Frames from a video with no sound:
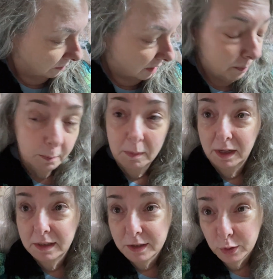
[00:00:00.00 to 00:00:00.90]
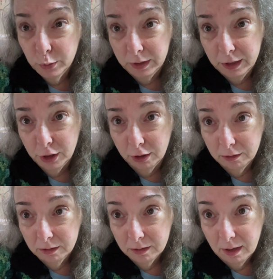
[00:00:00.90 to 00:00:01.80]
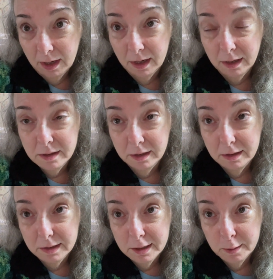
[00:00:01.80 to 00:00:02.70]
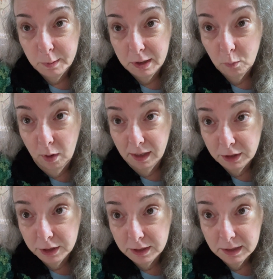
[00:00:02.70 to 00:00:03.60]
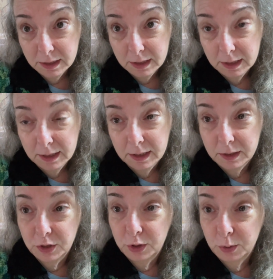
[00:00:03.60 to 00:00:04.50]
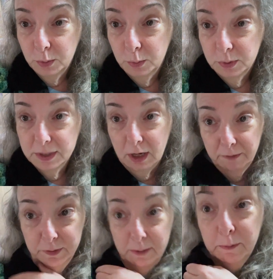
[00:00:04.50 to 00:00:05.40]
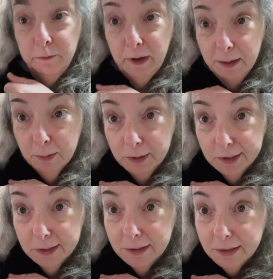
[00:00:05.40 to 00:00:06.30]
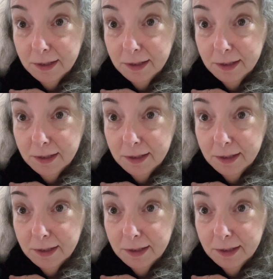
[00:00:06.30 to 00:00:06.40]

keep in mind it's acrylic yarn and it needs to be washed to soften up the fibers.